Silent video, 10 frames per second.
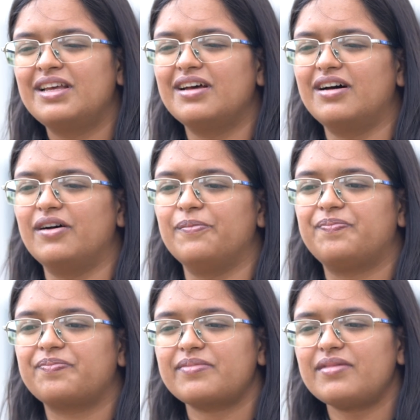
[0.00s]

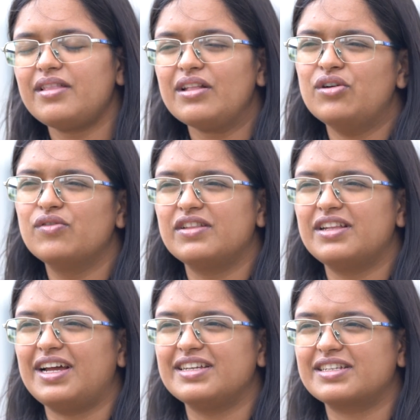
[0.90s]
Um, over the
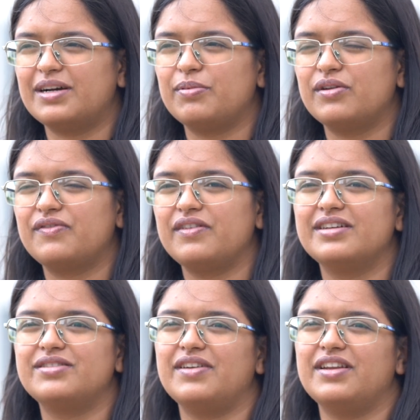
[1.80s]
last couple of
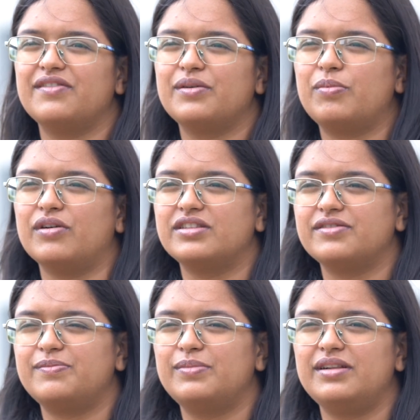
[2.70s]
years, whenever
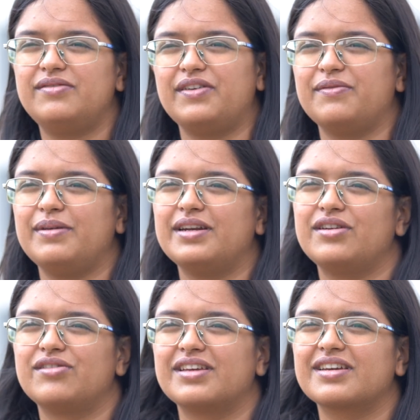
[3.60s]
possible, we've been
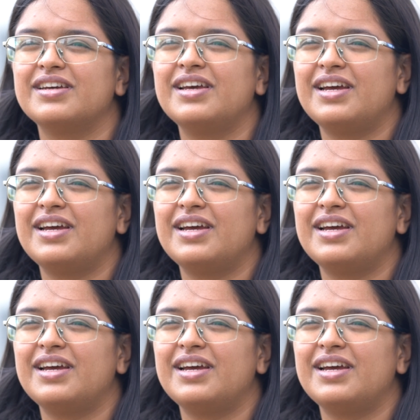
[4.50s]
doing